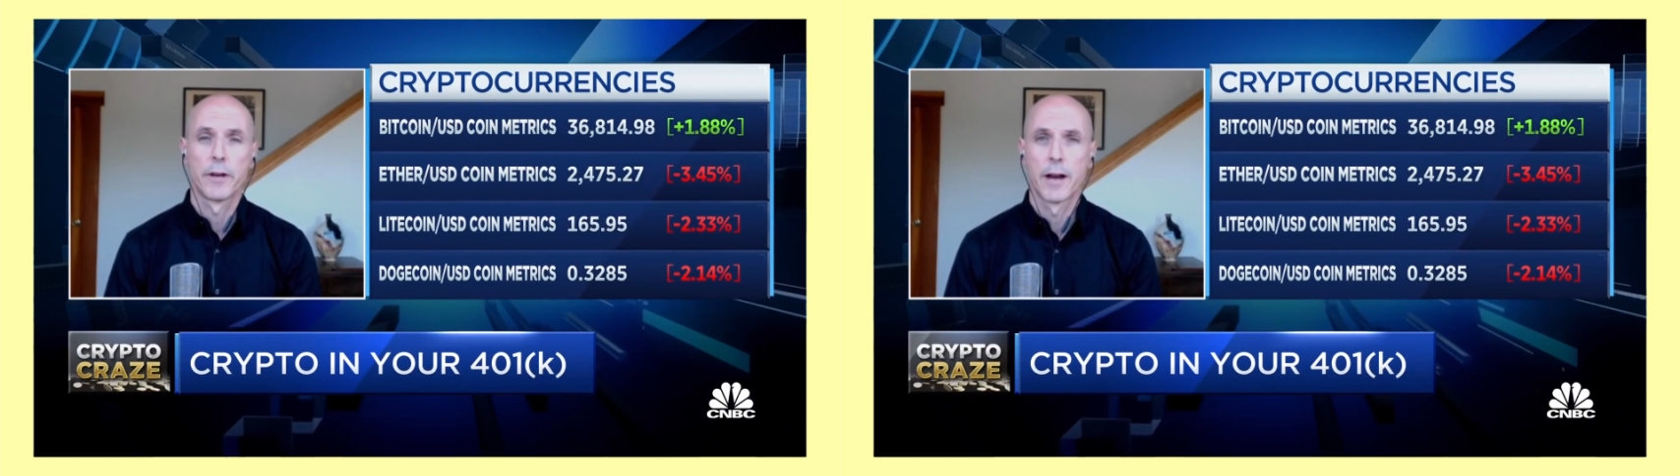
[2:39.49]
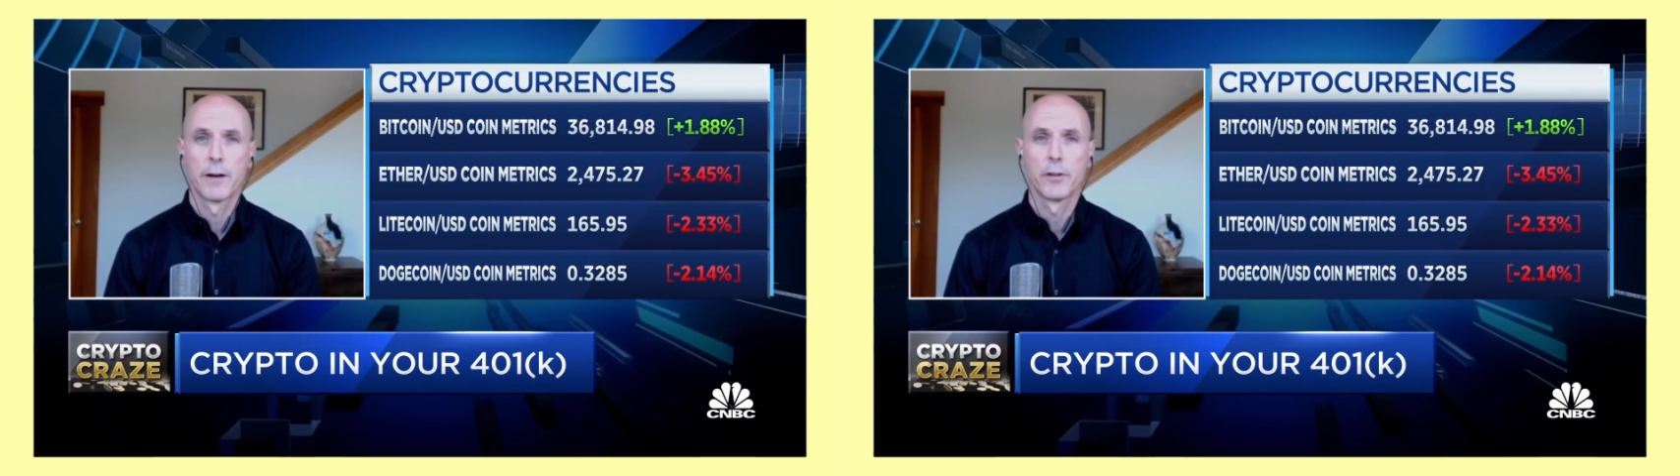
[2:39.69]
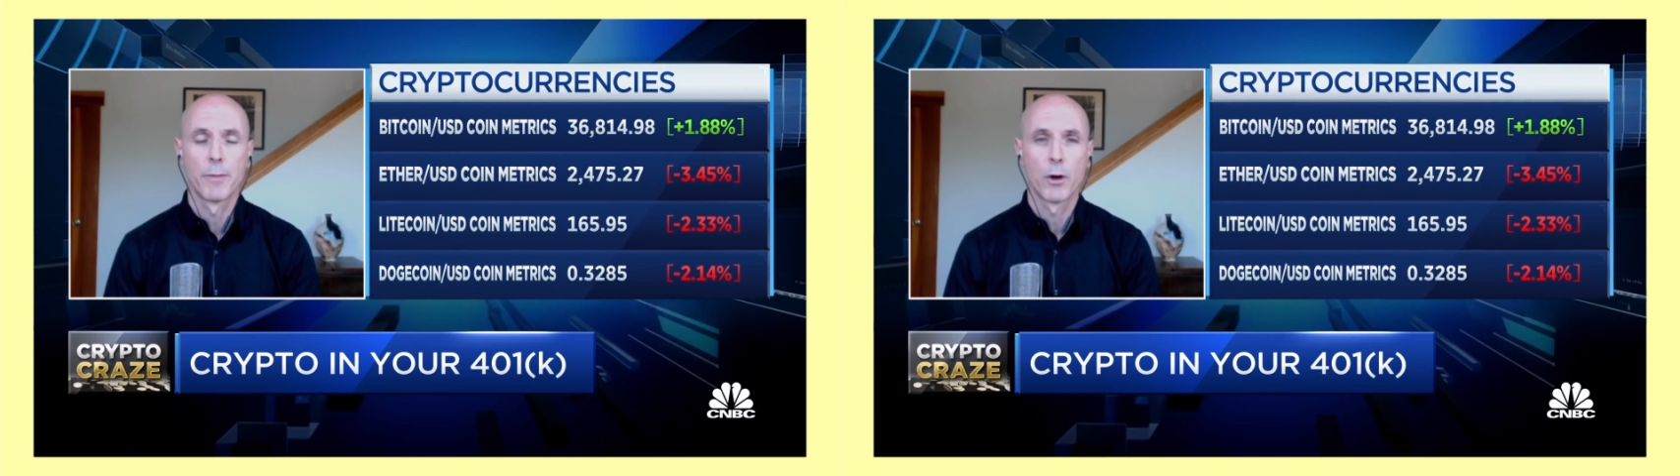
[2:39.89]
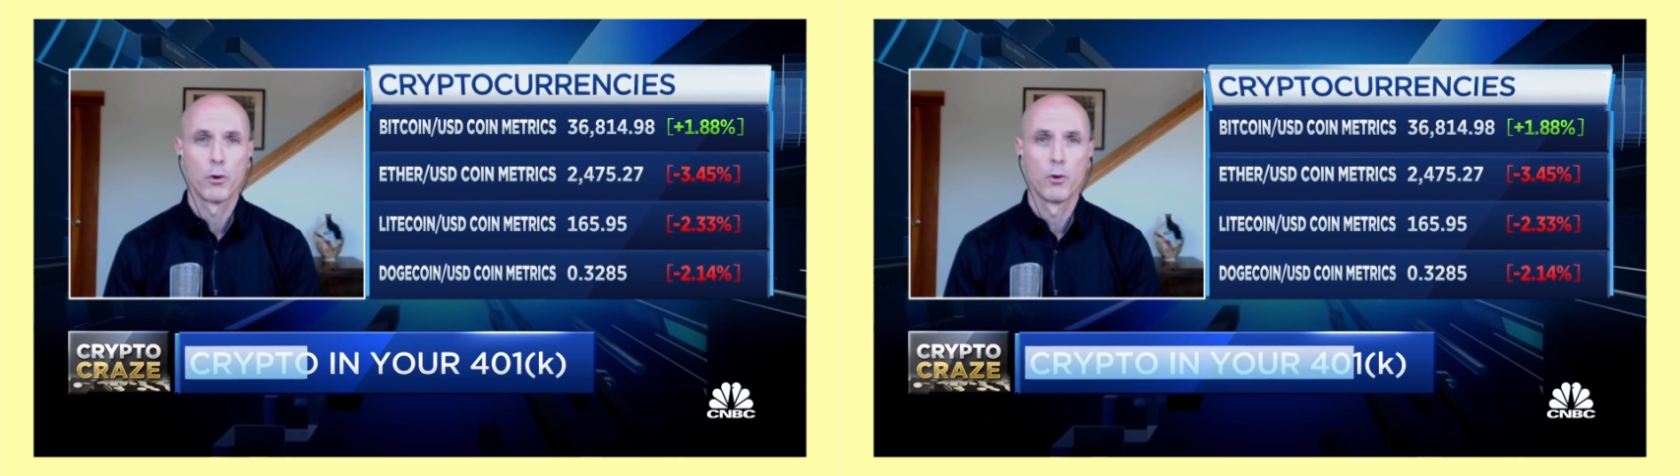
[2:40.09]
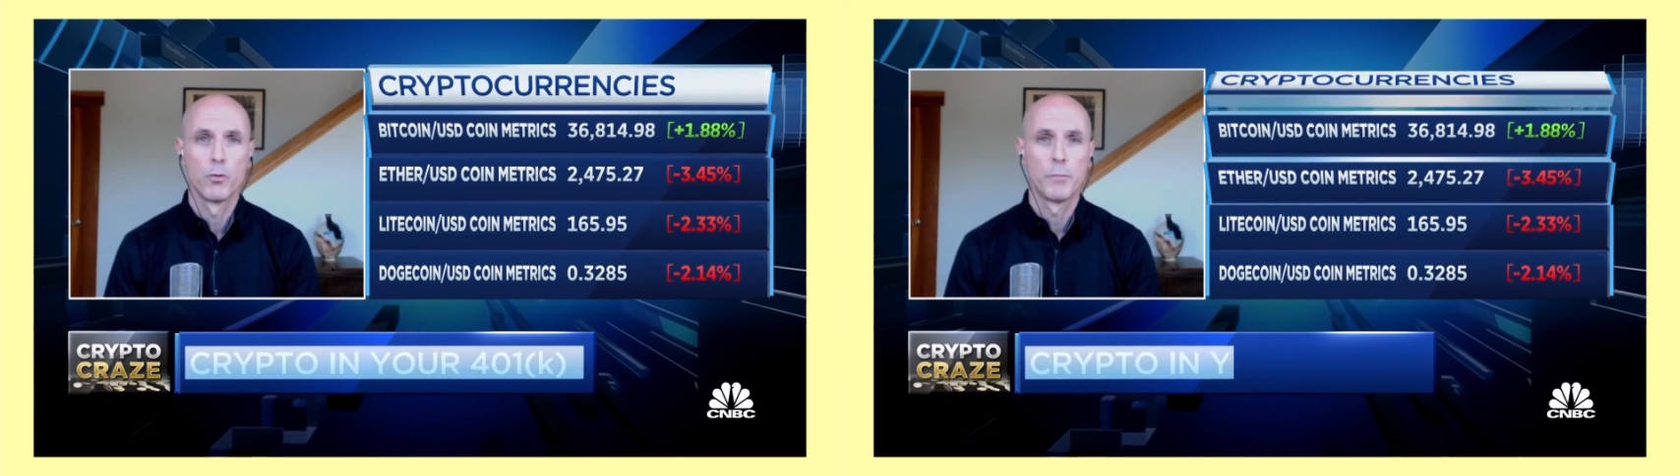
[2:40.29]
very carefully about
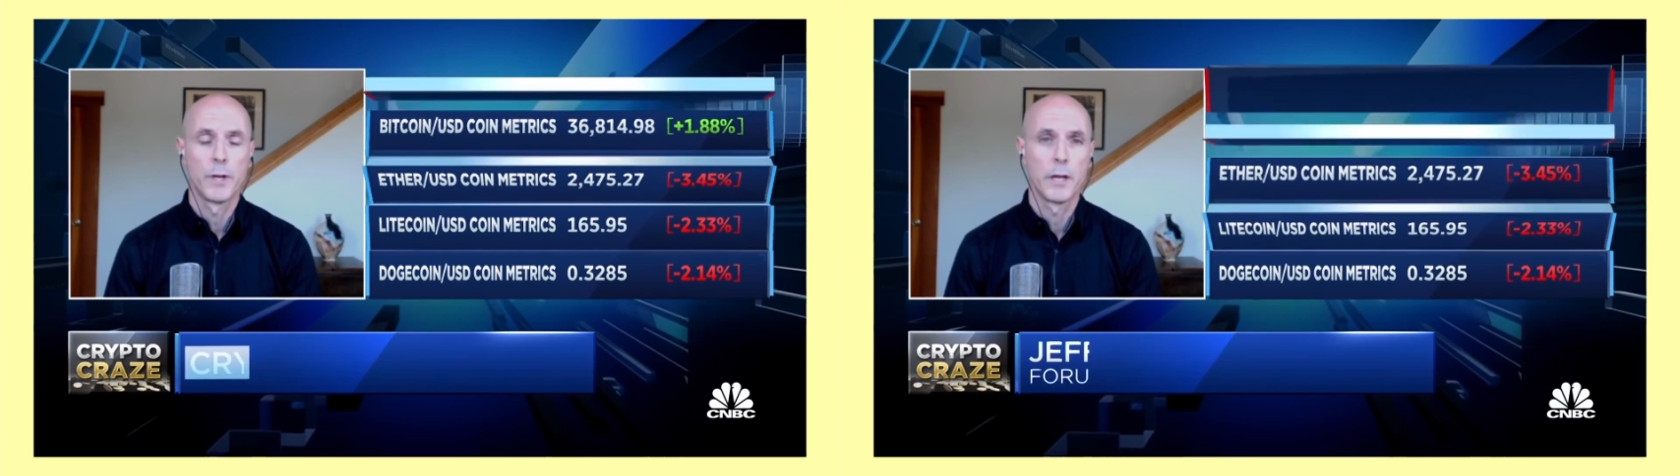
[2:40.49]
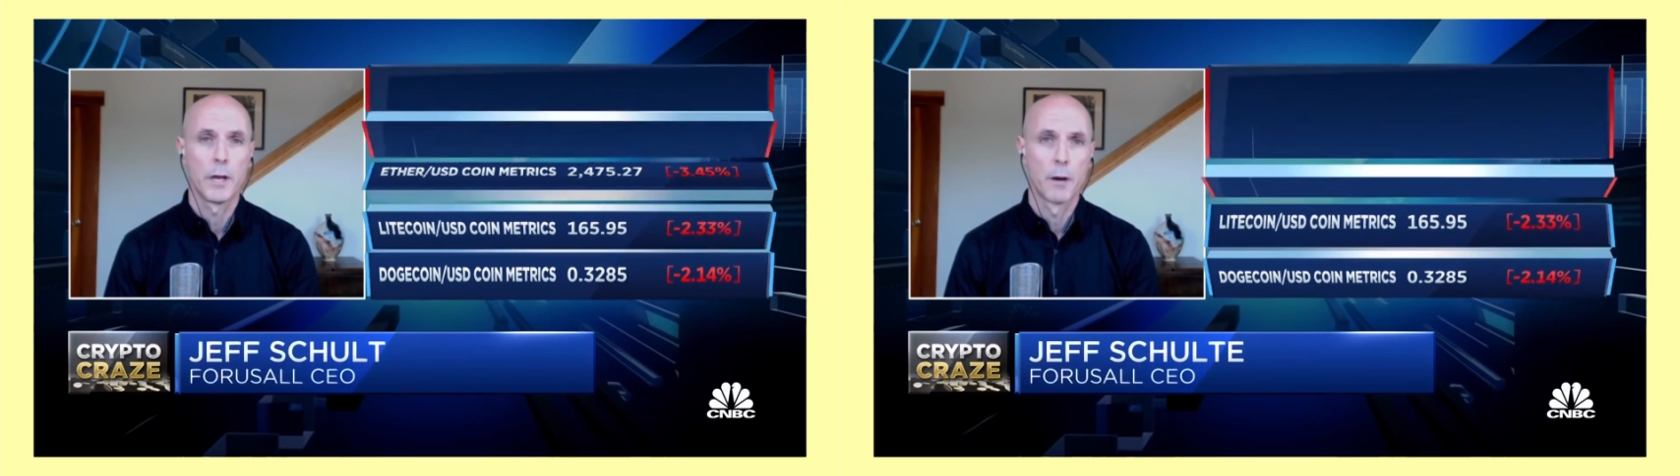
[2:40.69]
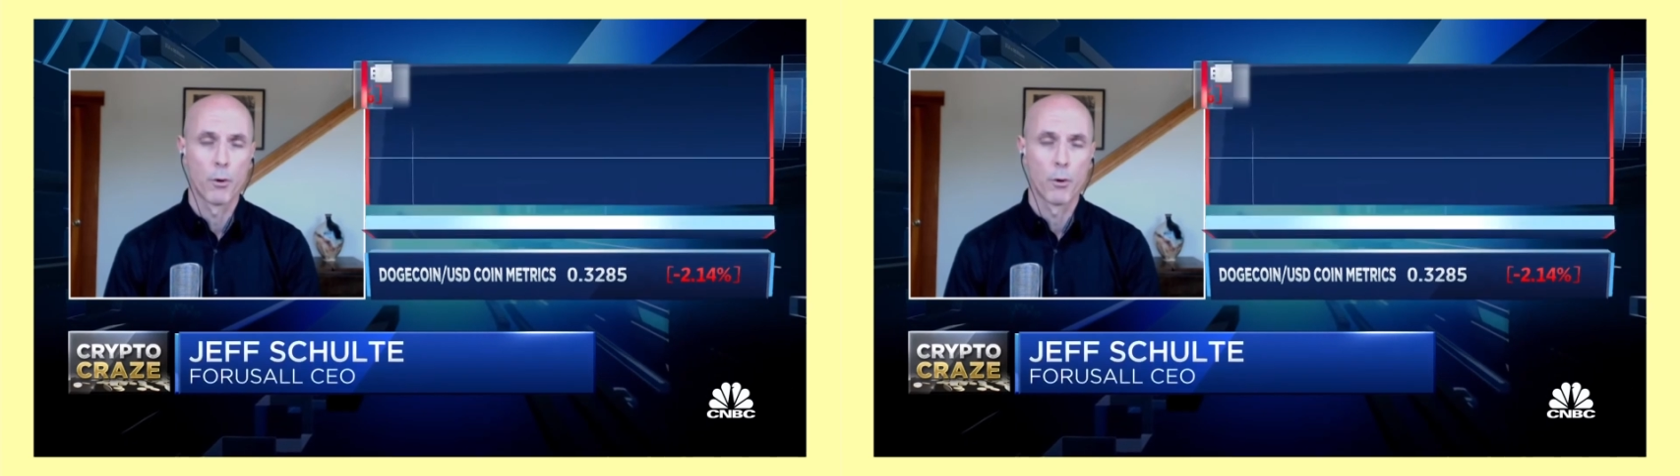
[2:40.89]
who would be